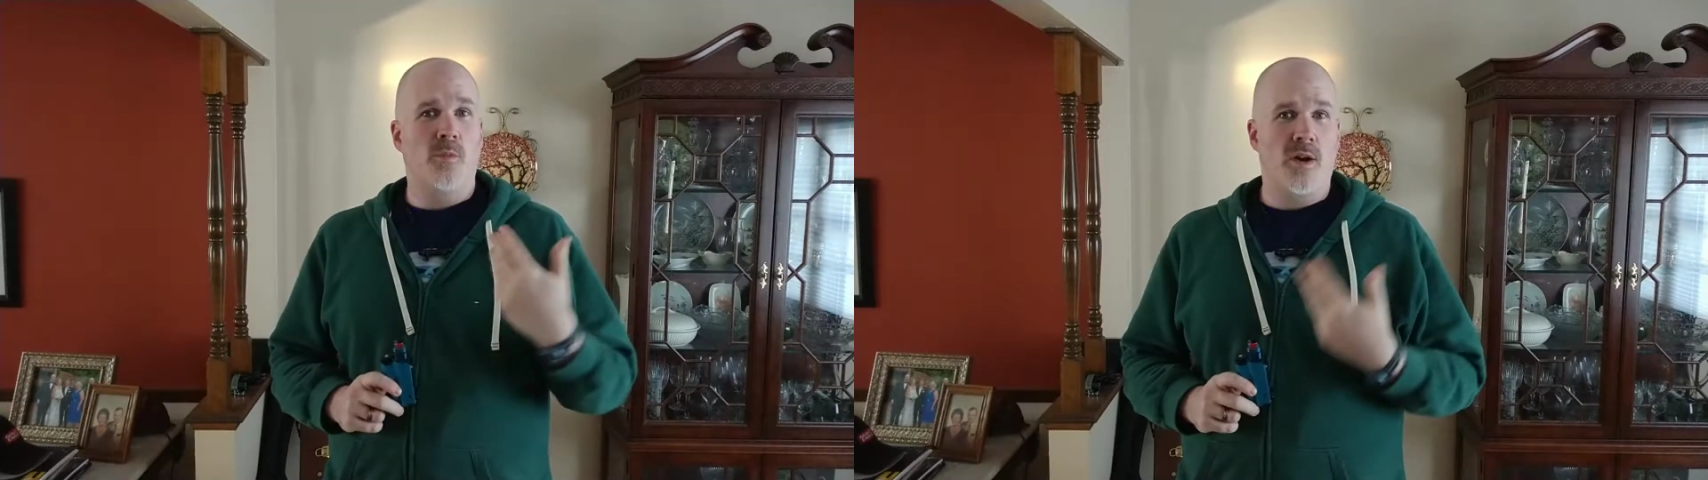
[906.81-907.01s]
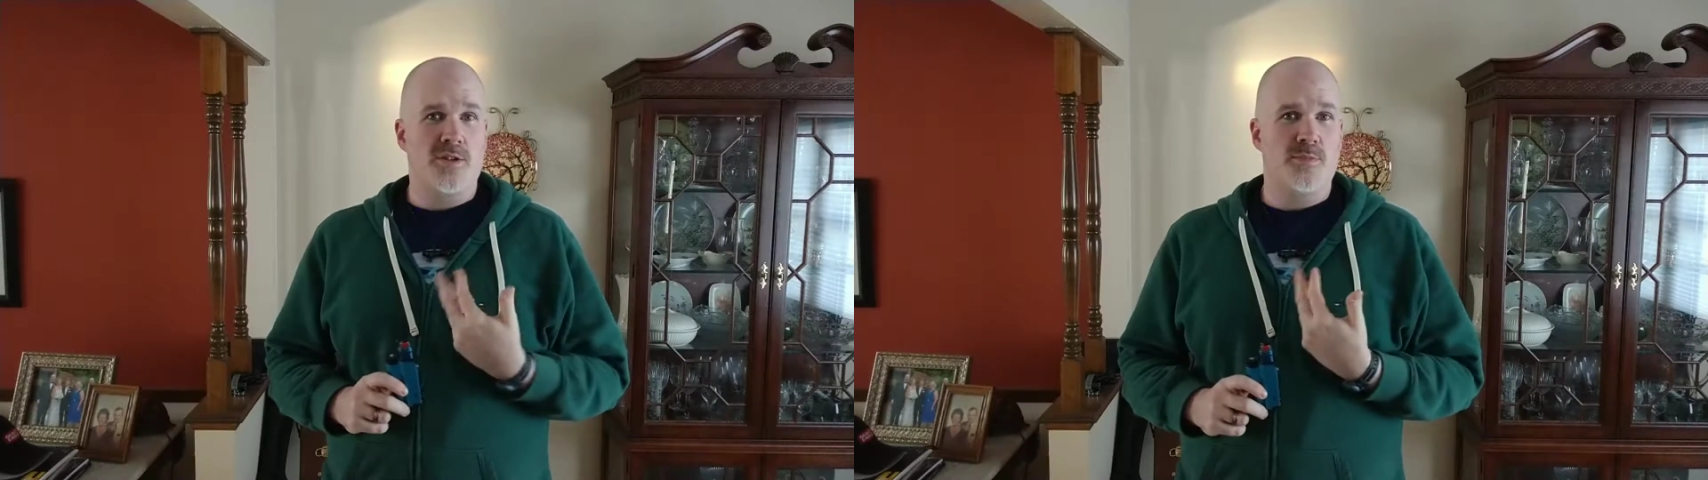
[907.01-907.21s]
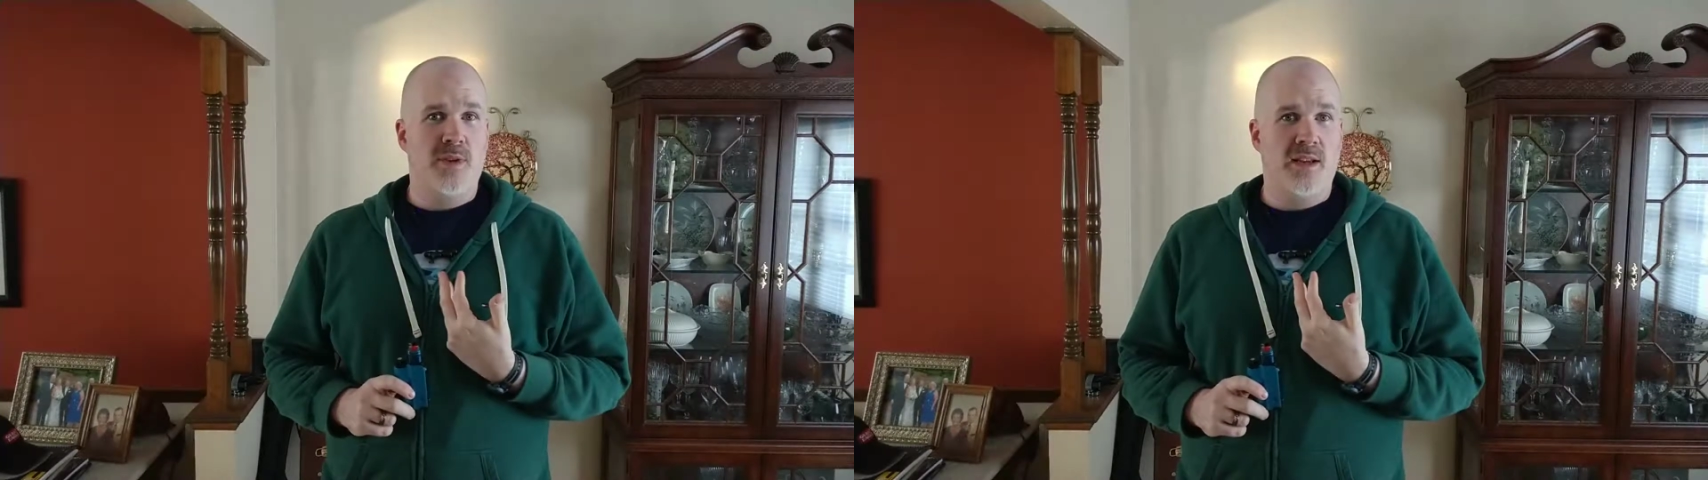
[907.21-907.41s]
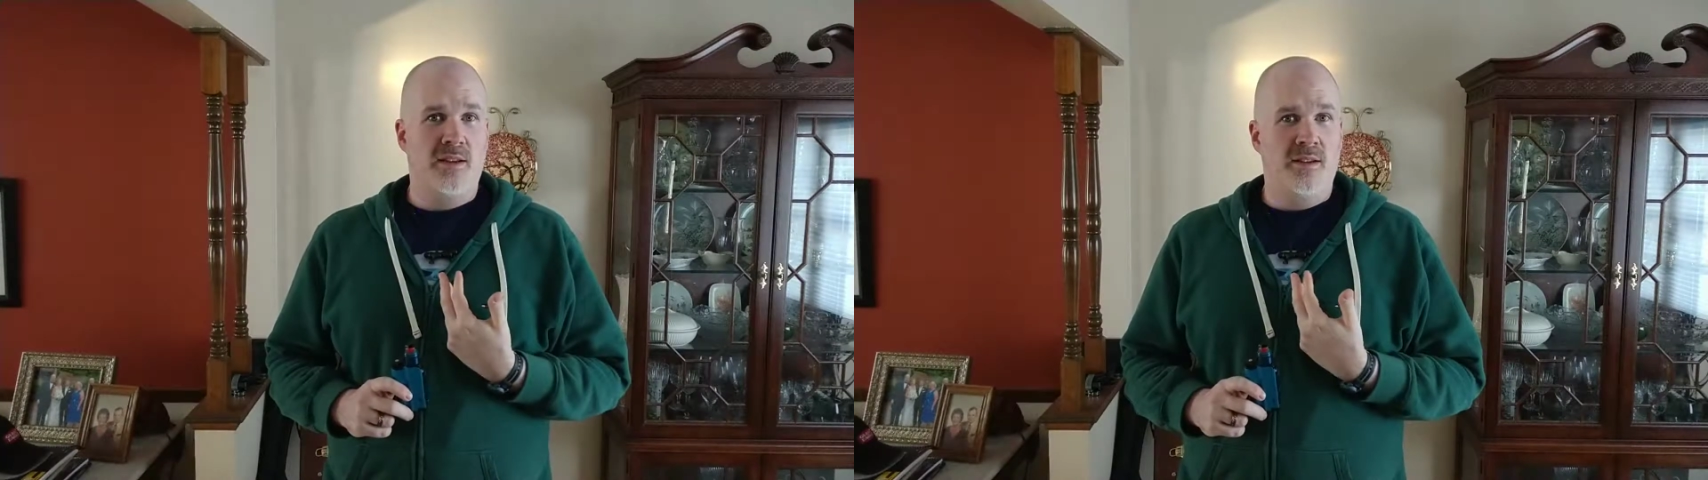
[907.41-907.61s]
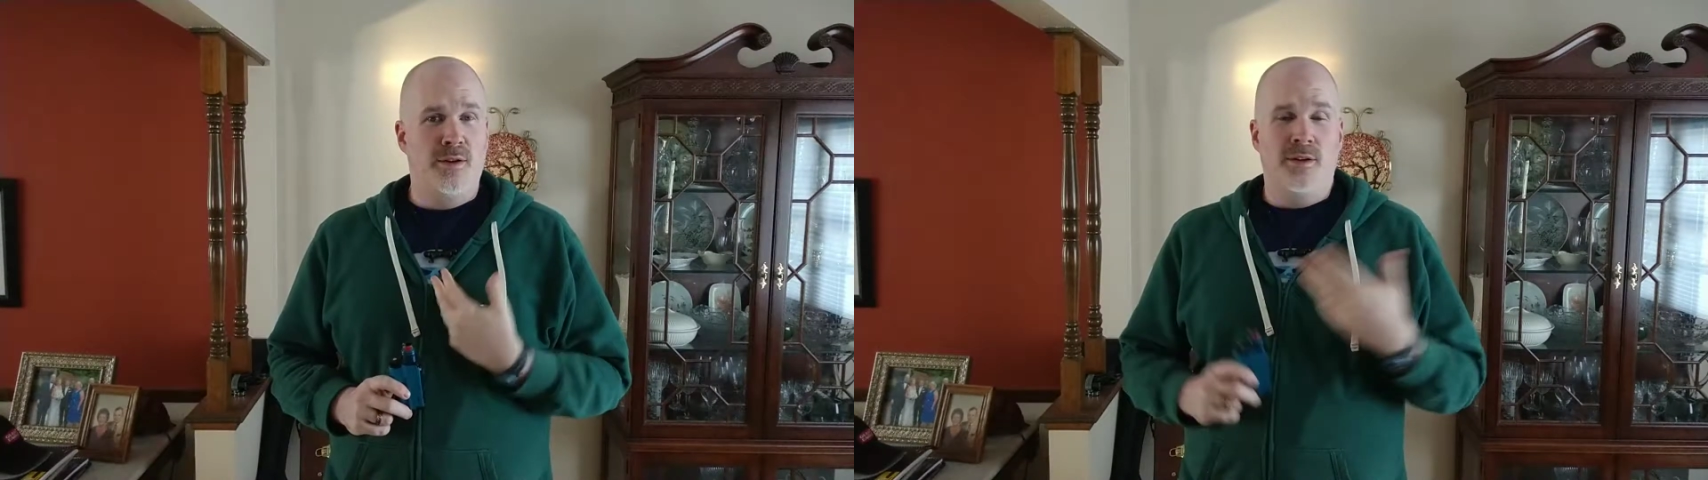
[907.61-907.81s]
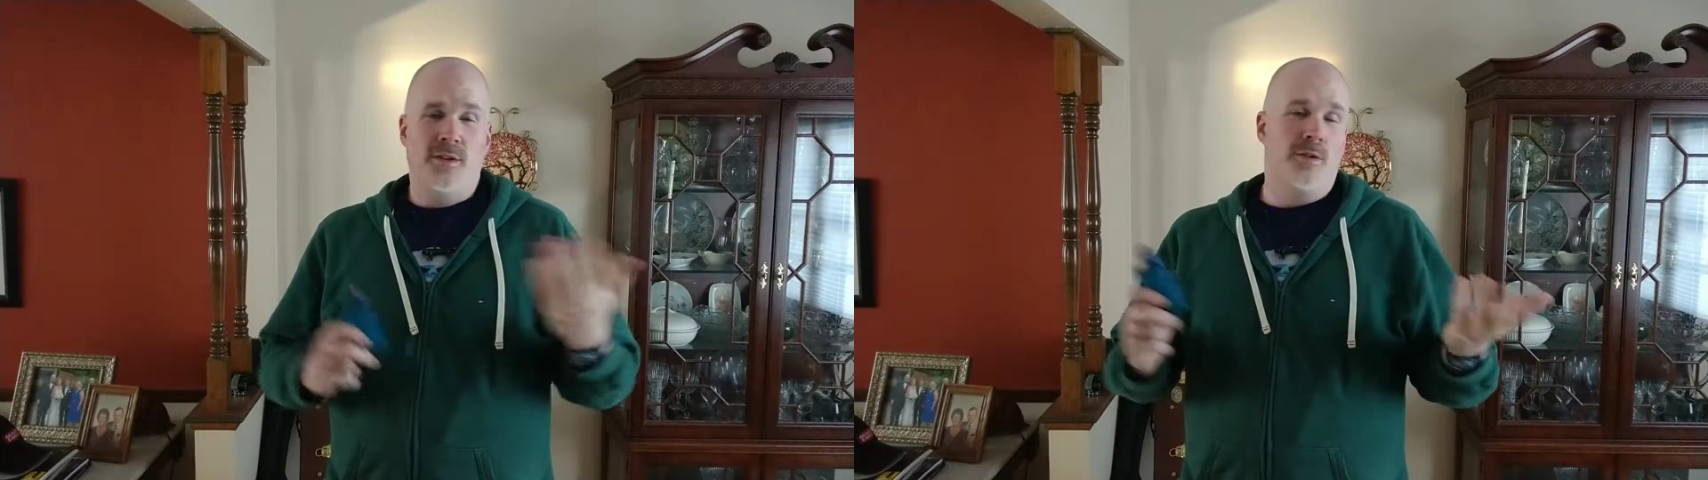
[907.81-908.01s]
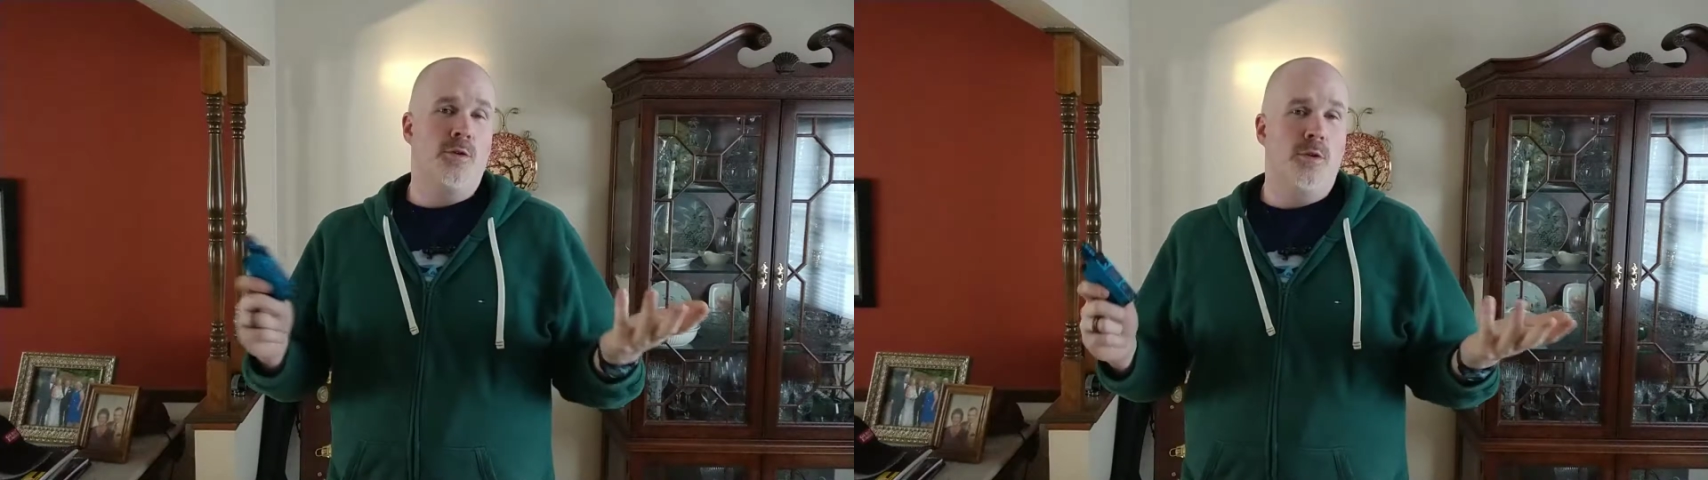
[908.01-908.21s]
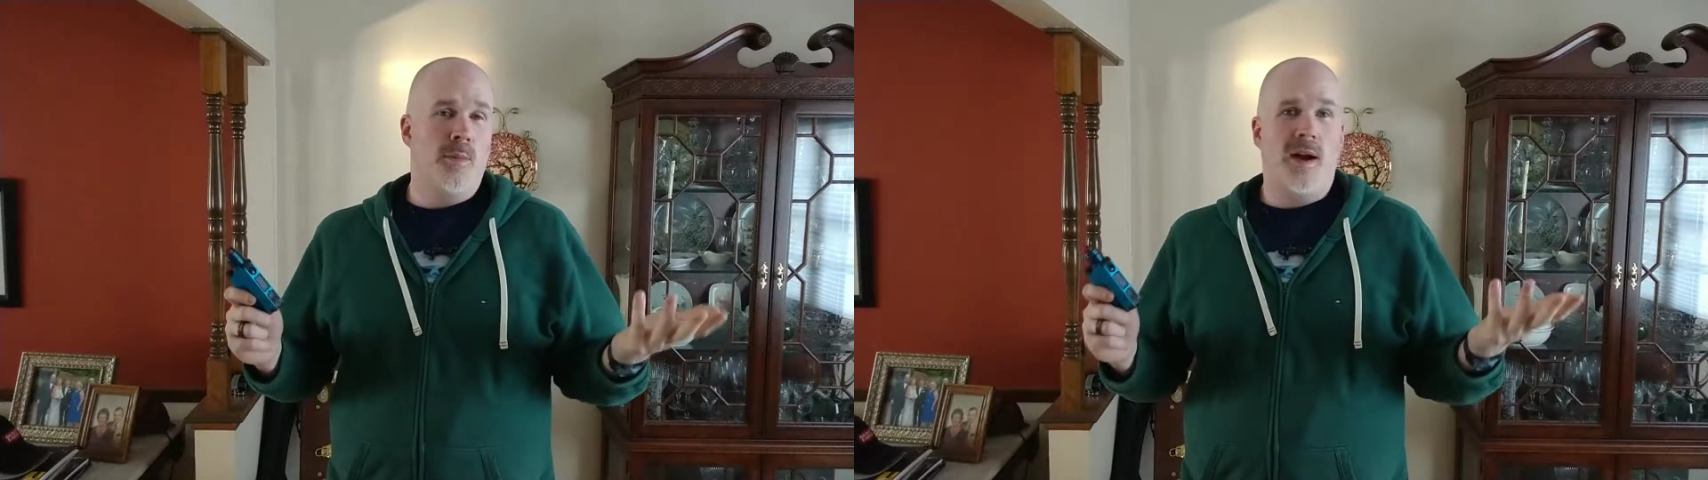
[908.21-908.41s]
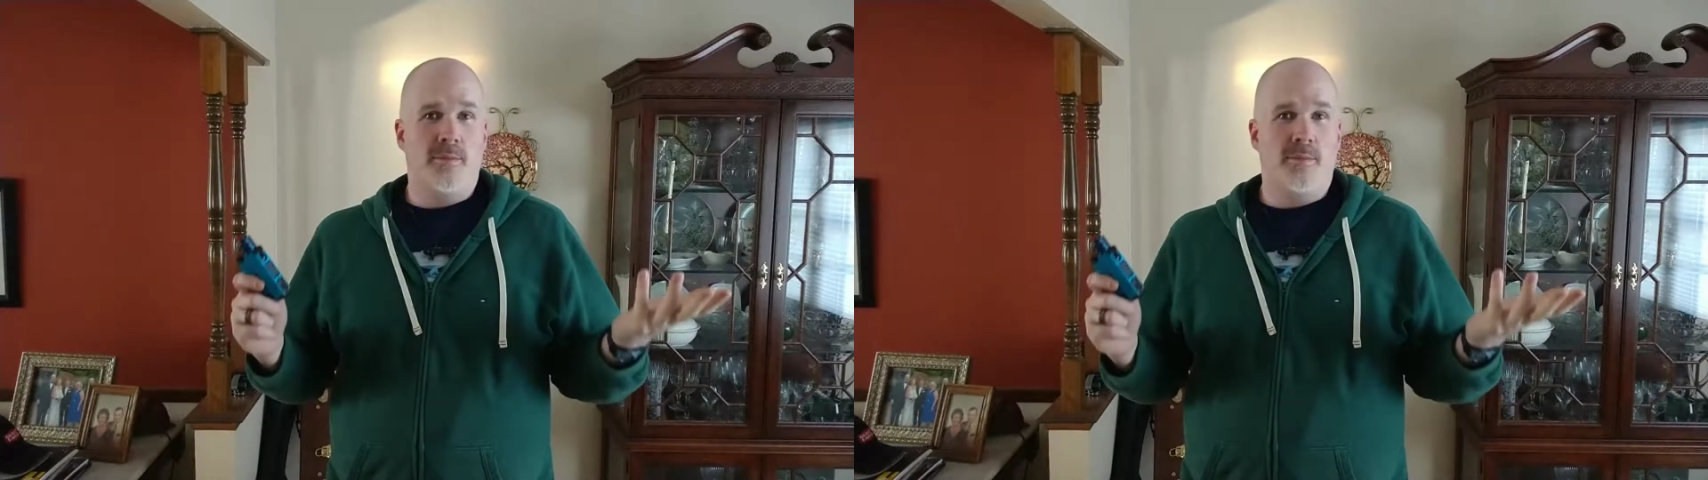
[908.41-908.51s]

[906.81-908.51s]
watch me, who am I?